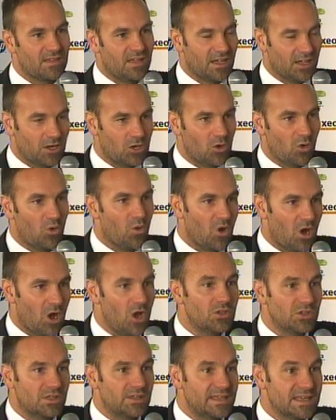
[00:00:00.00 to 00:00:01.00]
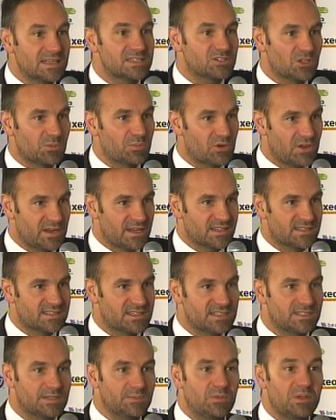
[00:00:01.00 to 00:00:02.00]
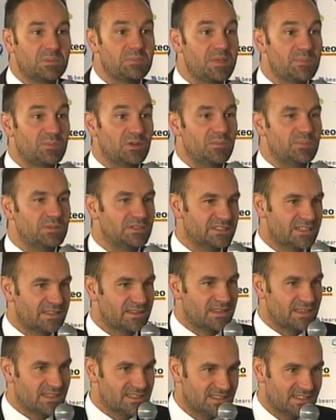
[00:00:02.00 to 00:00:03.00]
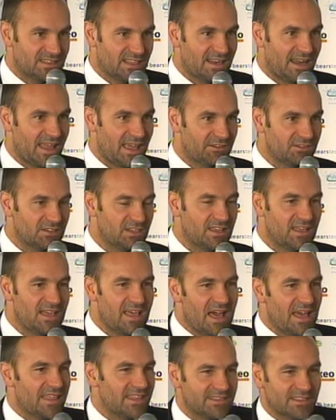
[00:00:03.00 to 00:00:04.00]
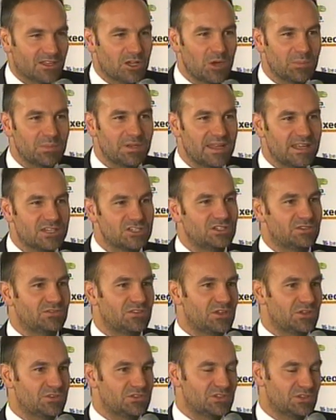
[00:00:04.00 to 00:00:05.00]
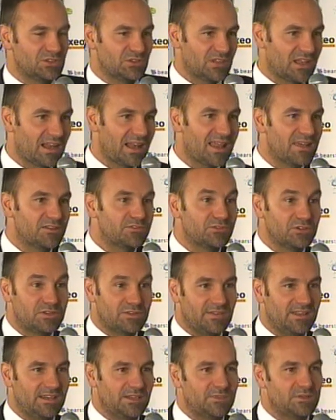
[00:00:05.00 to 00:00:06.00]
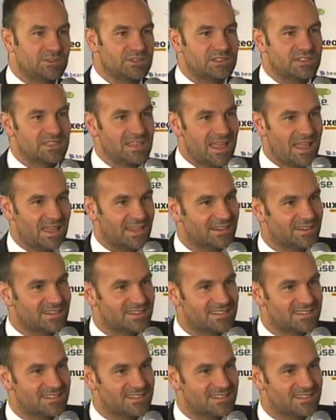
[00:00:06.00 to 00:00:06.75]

core guest operating system when people are building things in the cloud. I think the combination of those, you know, the cloud for developers and